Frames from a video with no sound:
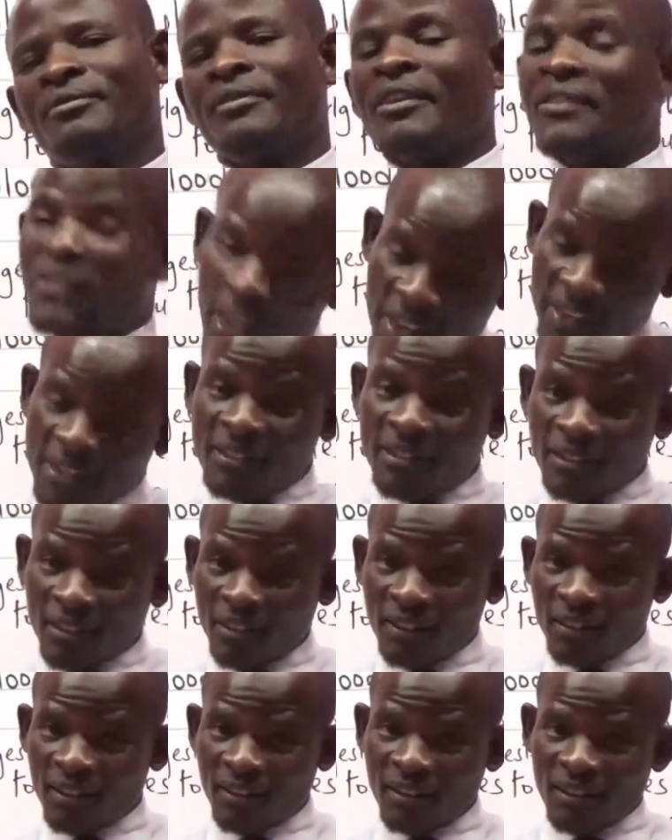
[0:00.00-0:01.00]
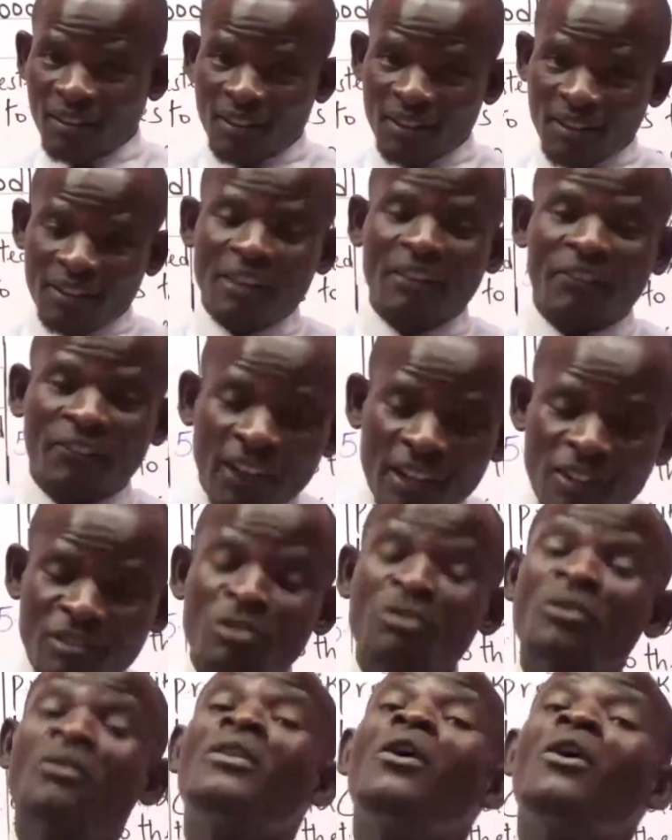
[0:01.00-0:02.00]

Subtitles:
That is the function of the